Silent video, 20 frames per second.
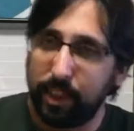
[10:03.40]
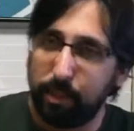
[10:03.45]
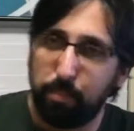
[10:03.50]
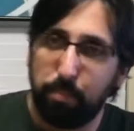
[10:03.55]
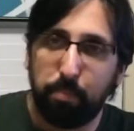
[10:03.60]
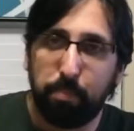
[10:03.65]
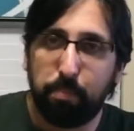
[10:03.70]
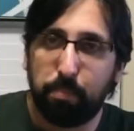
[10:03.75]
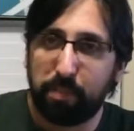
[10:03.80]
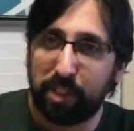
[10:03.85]
it's
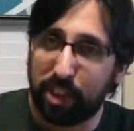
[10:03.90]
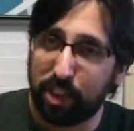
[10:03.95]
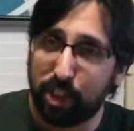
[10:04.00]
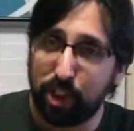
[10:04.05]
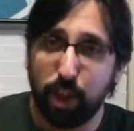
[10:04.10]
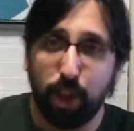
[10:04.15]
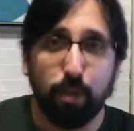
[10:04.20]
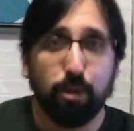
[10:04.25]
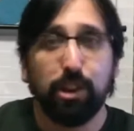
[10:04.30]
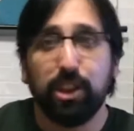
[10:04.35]

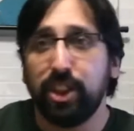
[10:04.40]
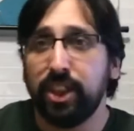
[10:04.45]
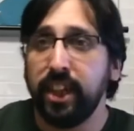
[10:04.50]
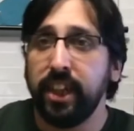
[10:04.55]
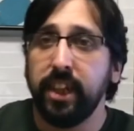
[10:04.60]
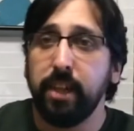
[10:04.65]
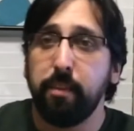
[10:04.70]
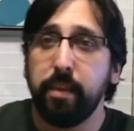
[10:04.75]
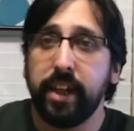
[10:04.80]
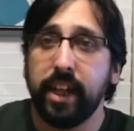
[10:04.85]
slow as shit
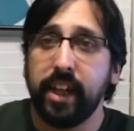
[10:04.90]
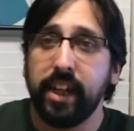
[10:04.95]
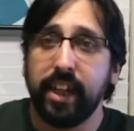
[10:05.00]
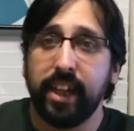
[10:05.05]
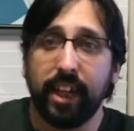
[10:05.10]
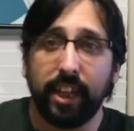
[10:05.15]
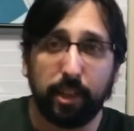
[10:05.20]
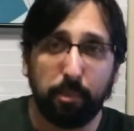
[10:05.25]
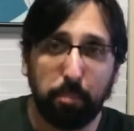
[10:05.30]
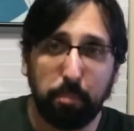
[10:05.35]
in the
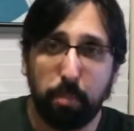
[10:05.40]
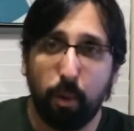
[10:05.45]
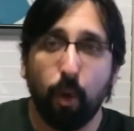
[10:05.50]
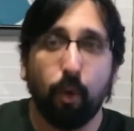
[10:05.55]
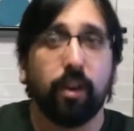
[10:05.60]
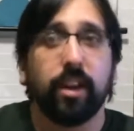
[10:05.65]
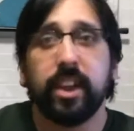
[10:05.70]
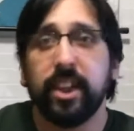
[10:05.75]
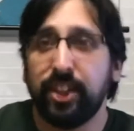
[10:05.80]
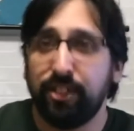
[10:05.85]
beginning, it's
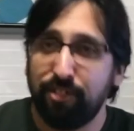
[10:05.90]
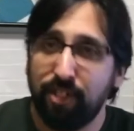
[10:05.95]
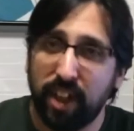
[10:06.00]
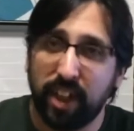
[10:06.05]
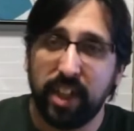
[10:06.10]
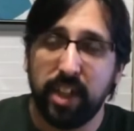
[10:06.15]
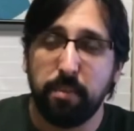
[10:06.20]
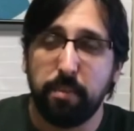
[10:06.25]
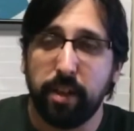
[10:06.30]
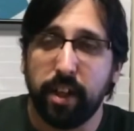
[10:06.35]
boring as
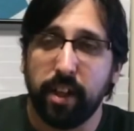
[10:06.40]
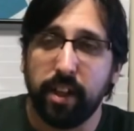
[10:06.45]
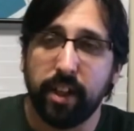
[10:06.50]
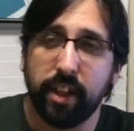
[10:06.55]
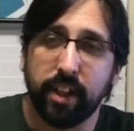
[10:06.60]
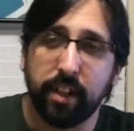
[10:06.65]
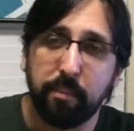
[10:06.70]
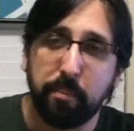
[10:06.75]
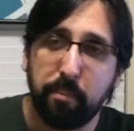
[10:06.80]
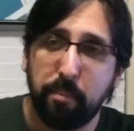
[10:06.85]
fuck in the
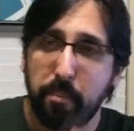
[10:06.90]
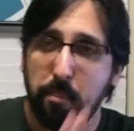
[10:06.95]
beginning,